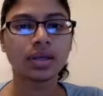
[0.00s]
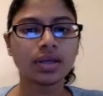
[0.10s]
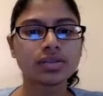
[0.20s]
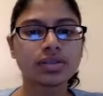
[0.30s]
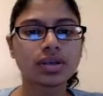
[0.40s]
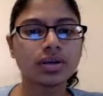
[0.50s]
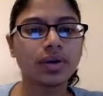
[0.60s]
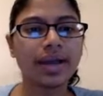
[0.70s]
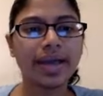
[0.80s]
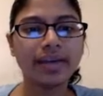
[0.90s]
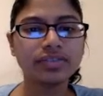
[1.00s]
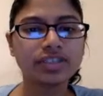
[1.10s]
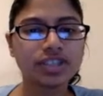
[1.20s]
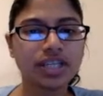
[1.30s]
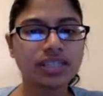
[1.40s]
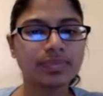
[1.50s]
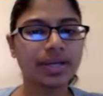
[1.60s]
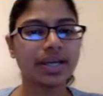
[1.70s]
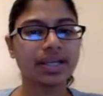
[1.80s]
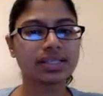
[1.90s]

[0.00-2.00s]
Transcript: So I have changed my X